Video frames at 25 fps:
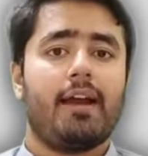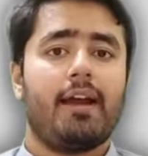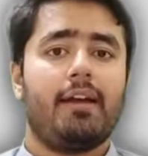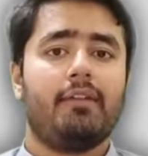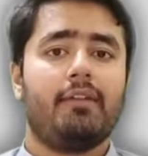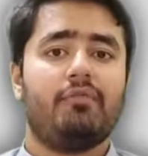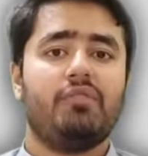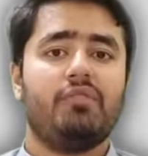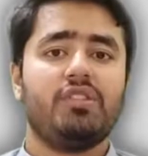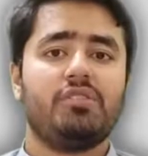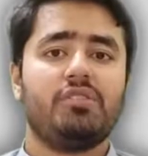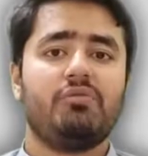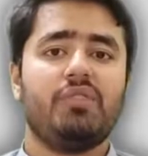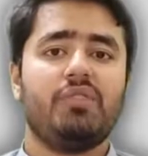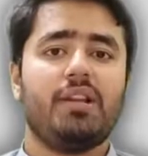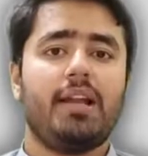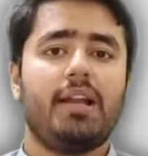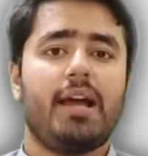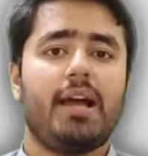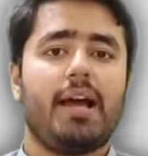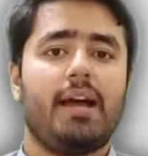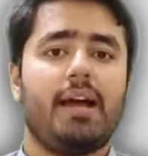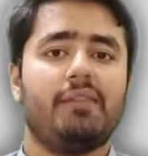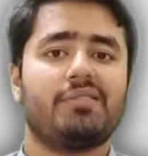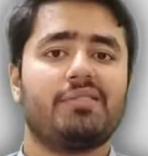and which will
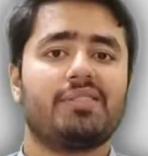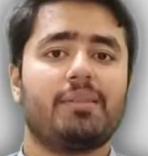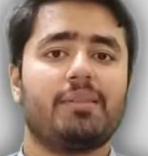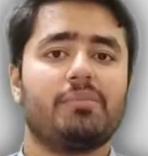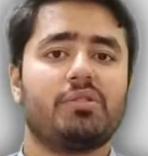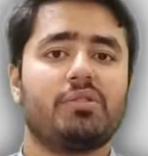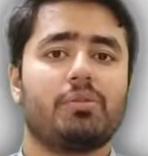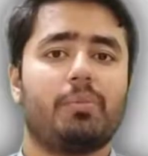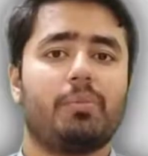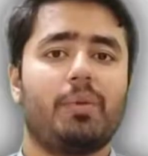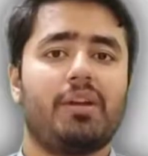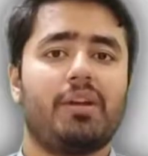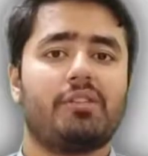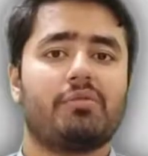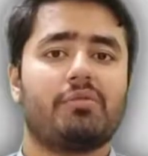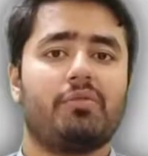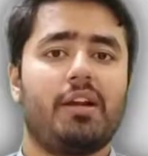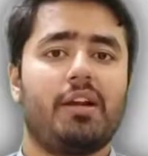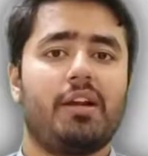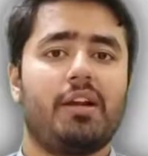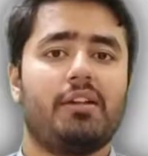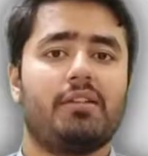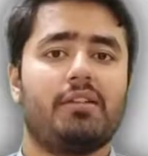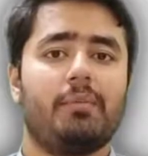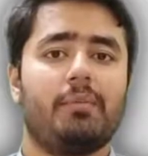have some
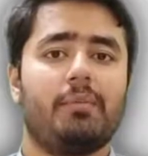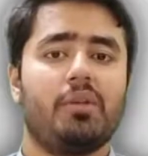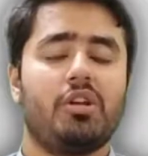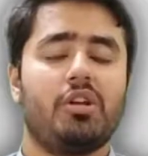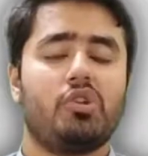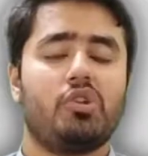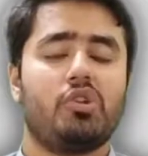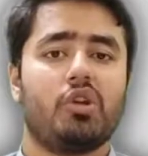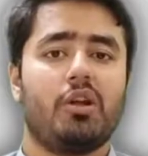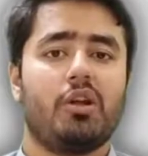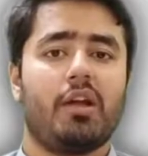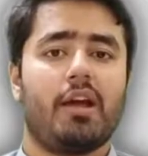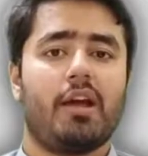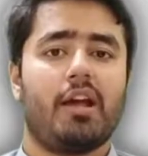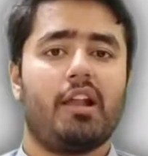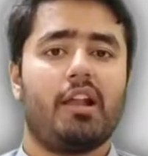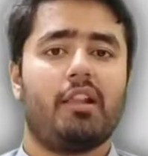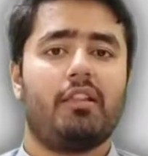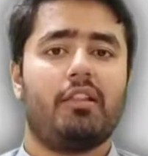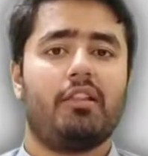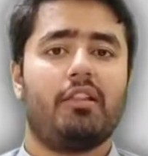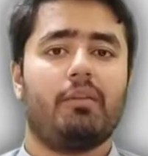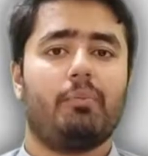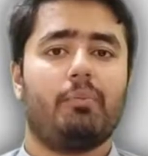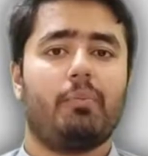specified temperature
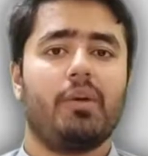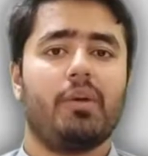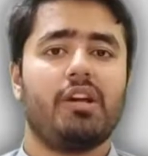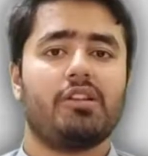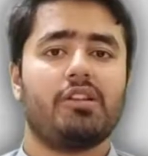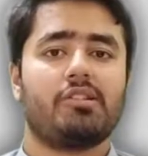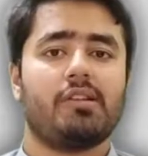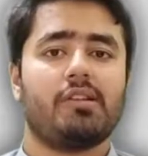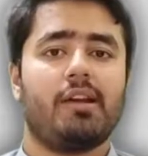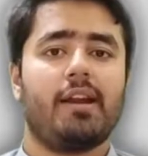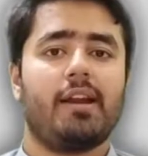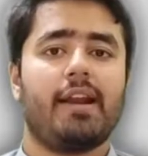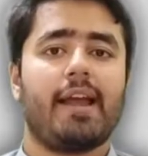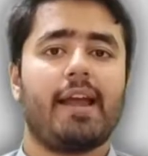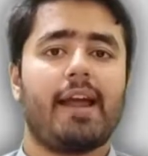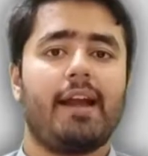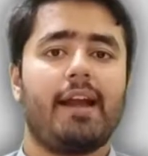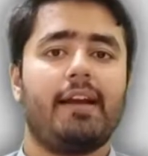and the pressure,